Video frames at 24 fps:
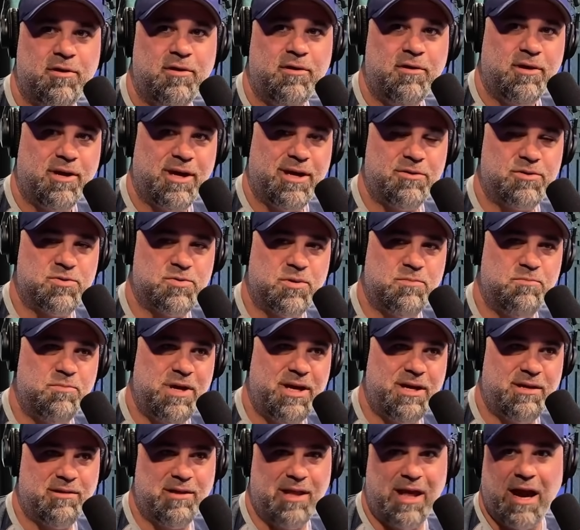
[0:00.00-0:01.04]
And it was when
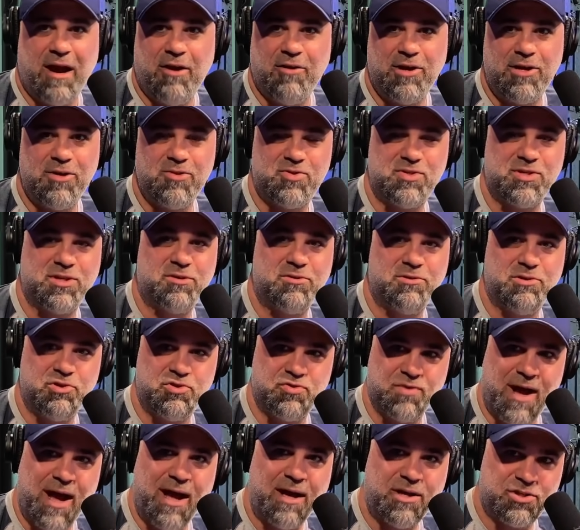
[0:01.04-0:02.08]
me and Larry used to go to the
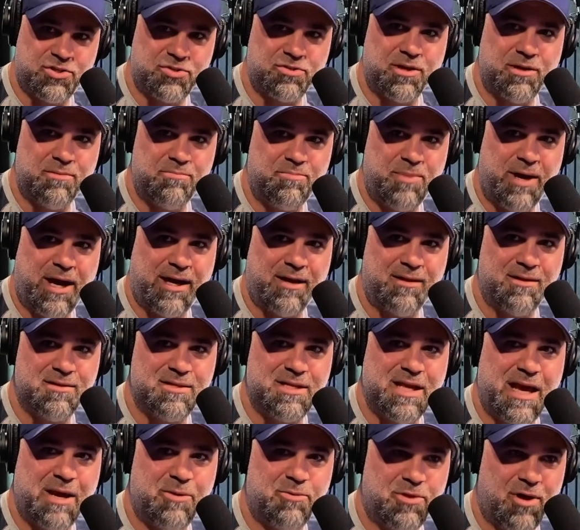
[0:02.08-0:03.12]
drag strip back in the
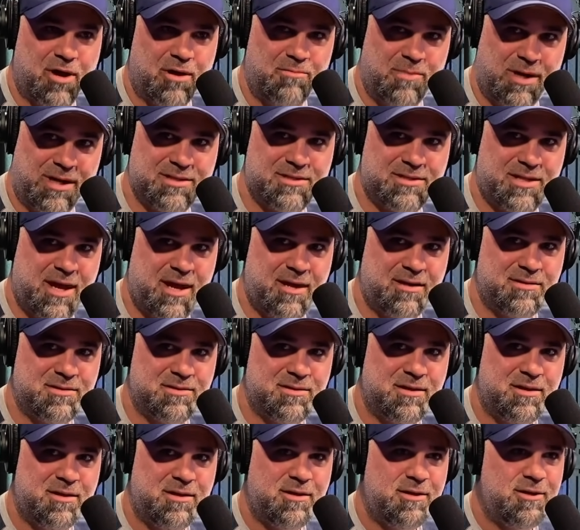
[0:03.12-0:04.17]
day with our Mustangs.
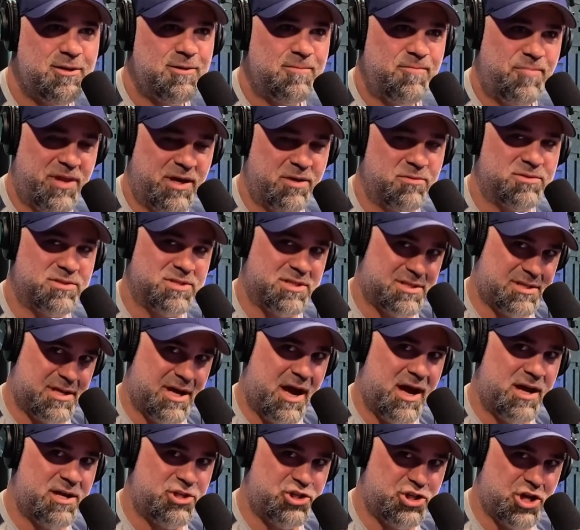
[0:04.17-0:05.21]
There was this
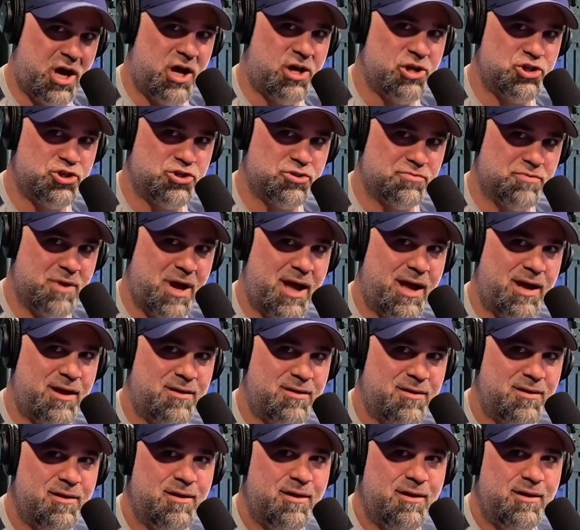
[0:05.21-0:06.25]
guy, John Jarre,
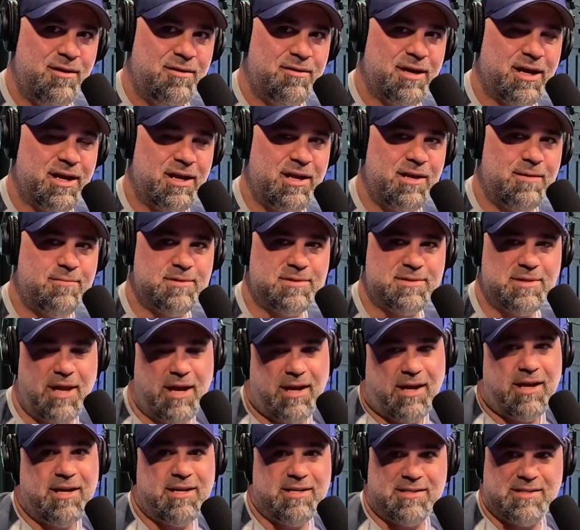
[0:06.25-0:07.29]
and he was
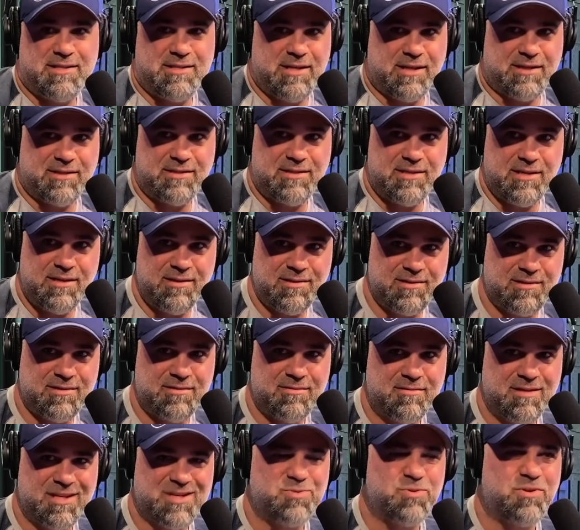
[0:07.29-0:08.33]
like in his 60s.
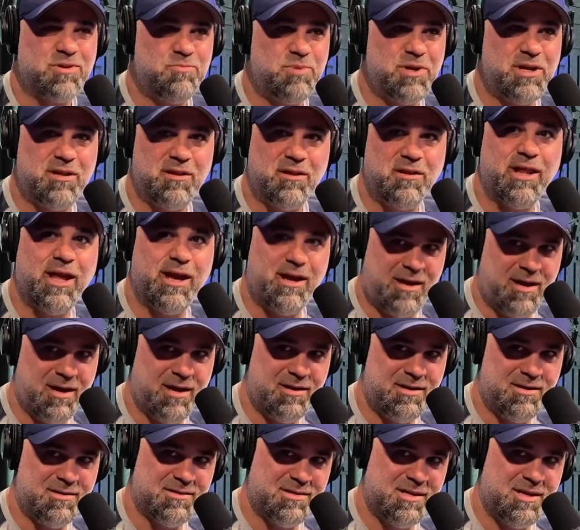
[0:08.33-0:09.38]
This would have been in the late
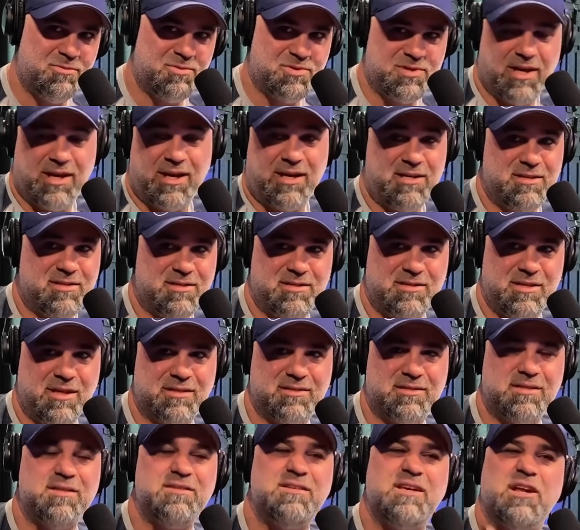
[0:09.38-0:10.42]
90s. And he was like in his
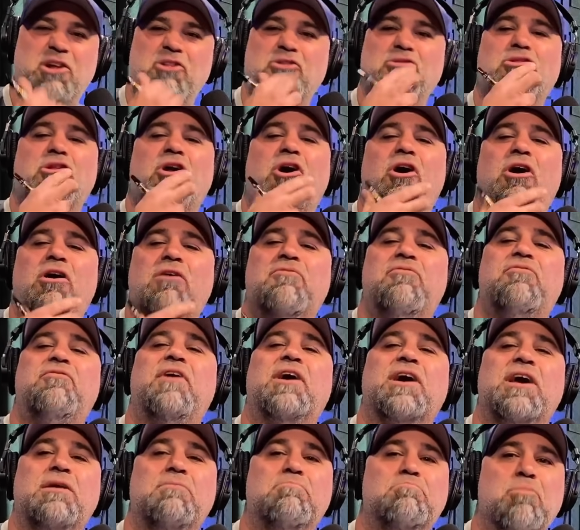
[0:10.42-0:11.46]
60s. He had a long
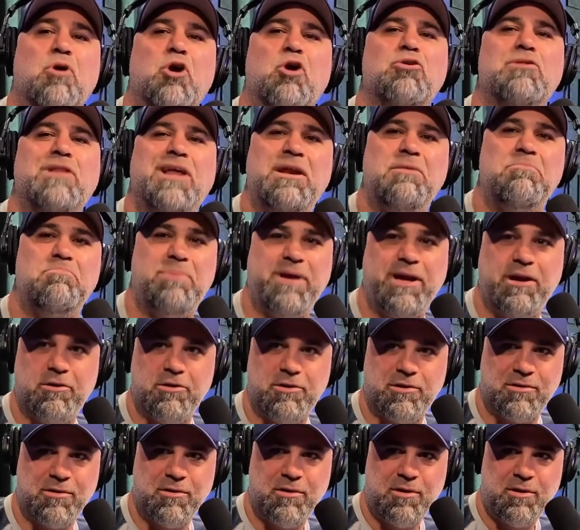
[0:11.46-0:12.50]
fucking Merlin
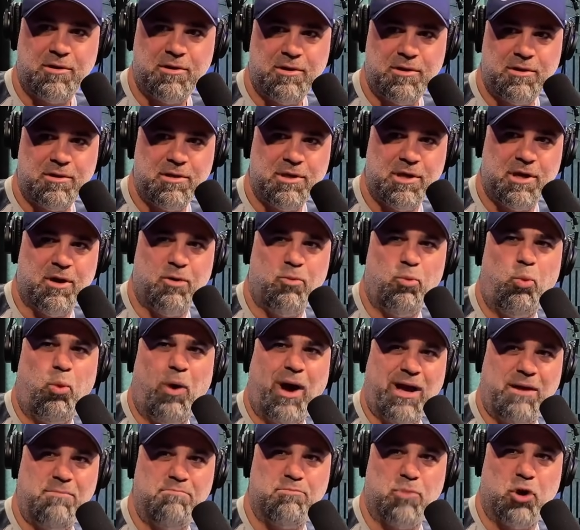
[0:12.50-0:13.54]
beard, you know,
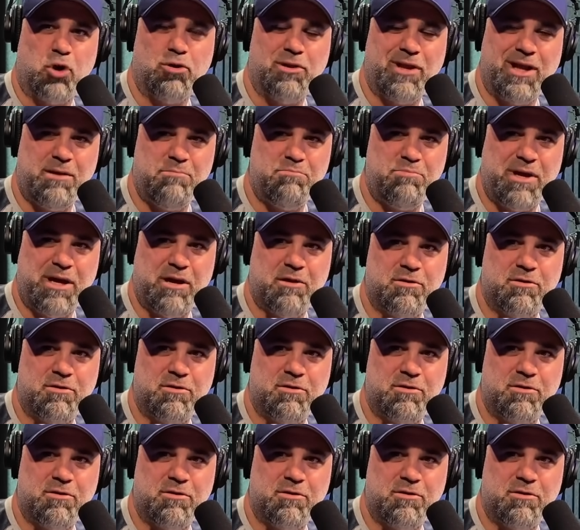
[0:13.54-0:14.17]
white Merlin beard.